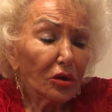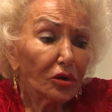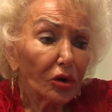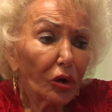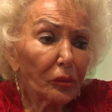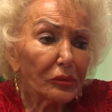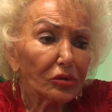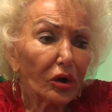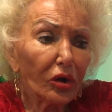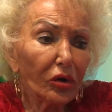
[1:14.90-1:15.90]
You're open
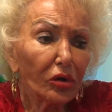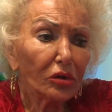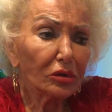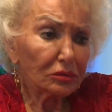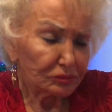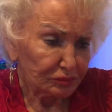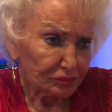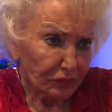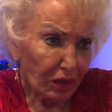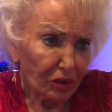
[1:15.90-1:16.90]
to all
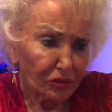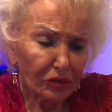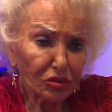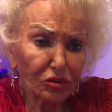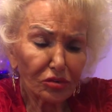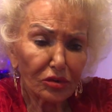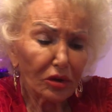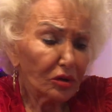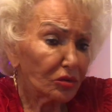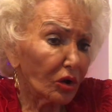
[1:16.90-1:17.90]
adventures.
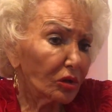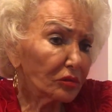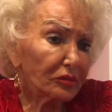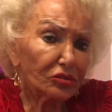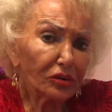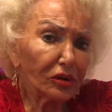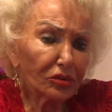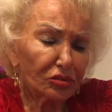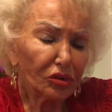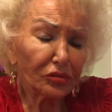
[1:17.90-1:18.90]

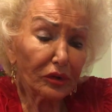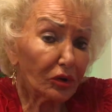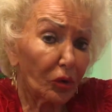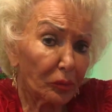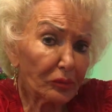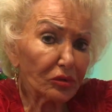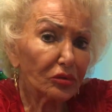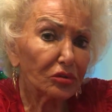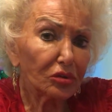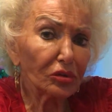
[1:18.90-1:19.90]
You're very open
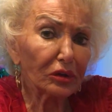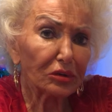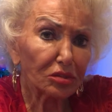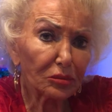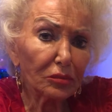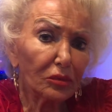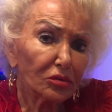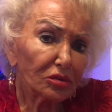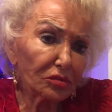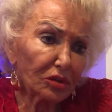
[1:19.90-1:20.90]
to look at them,
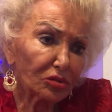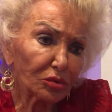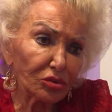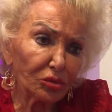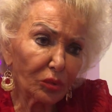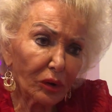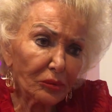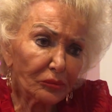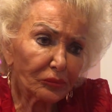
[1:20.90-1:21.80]
see if that's what you want.